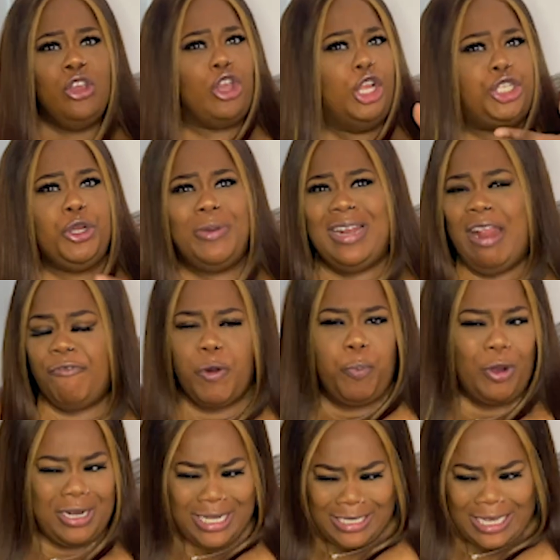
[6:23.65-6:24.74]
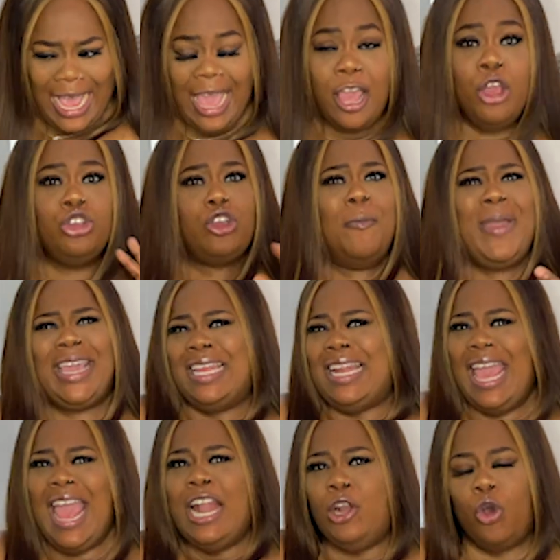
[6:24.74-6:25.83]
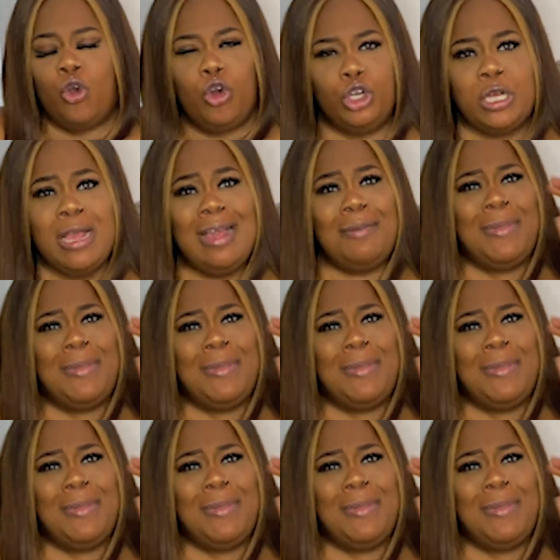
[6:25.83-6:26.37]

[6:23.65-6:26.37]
You're doing everybody's hair. You're making the hair look good.